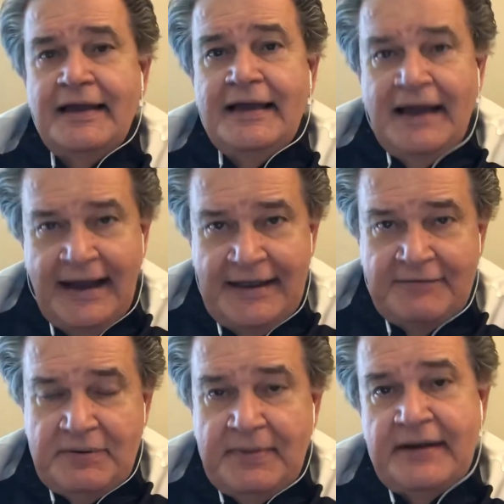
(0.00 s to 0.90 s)
Hi,
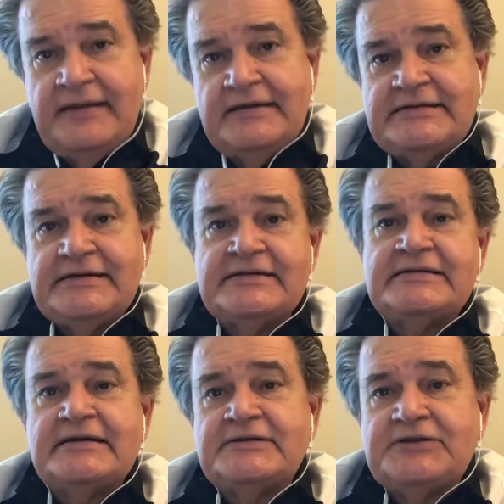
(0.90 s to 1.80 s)
everybody. This
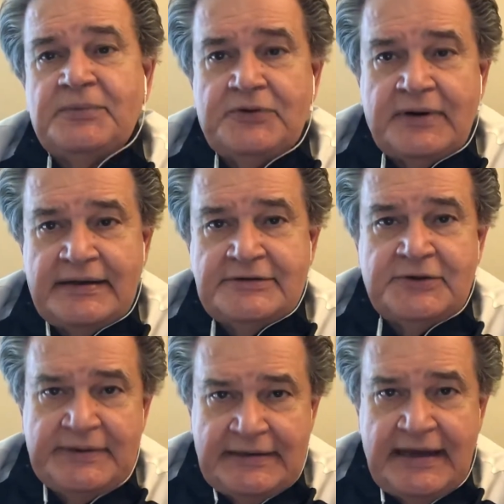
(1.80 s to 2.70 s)
is Silvio
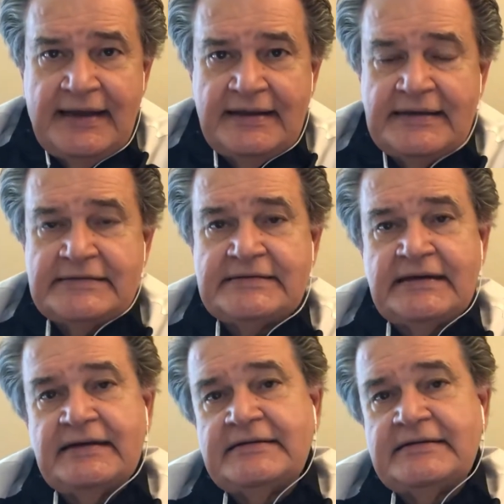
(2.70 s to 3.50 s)
Canto in Dallas,